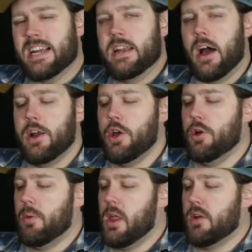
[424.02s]
Now I
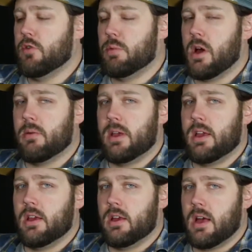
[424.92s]
know a lot of you
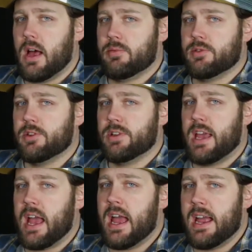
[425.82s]
probably
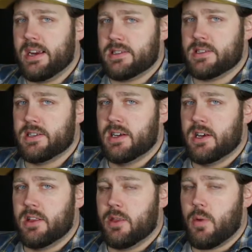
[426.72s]
absolutely hate
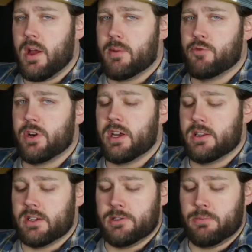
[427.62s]
the way I'm
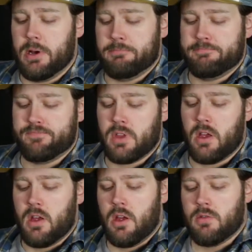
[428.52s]
drinking this, but
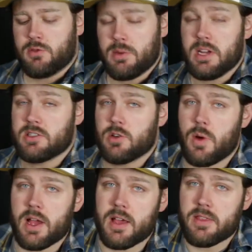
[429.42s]
for me it's the
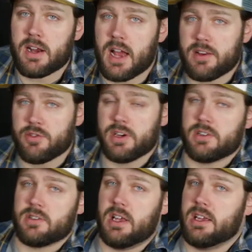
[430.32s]
way that I
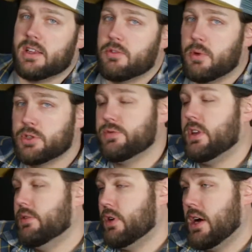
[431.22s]
drink and get the most
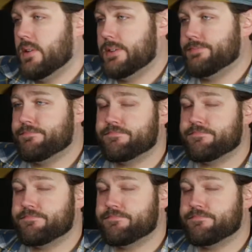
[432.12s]
flavor out of it.